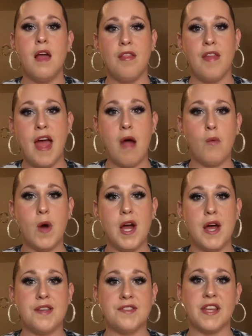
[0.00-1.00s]
that
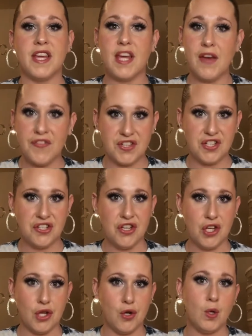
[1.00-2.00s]
was gifted to
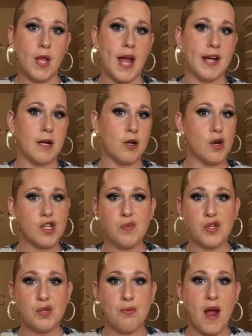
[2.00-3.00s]
you, like a
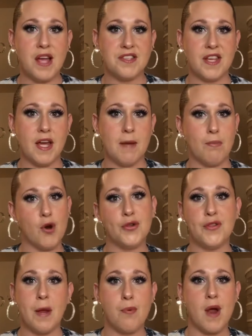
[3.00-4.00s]
Christmas present,
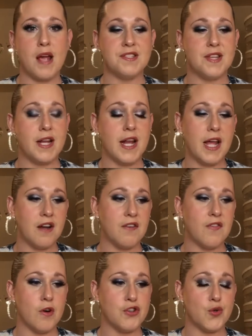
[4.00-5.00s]
birthday present,
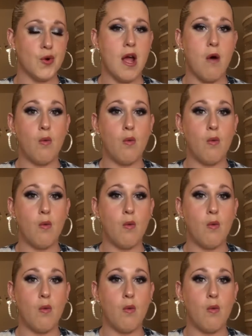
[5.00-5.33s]
anniversary,